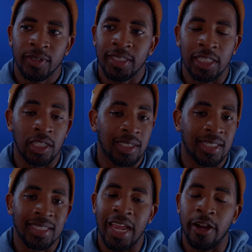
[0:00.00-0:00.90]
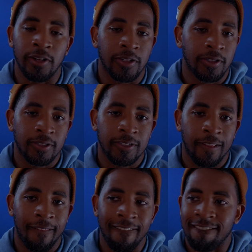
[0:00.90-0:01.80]
They looked scared.
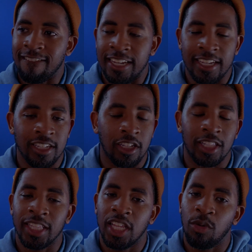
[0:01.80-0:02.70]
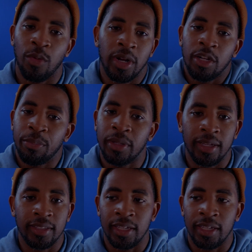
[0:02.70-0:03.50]
They didn't look like they were ready to play.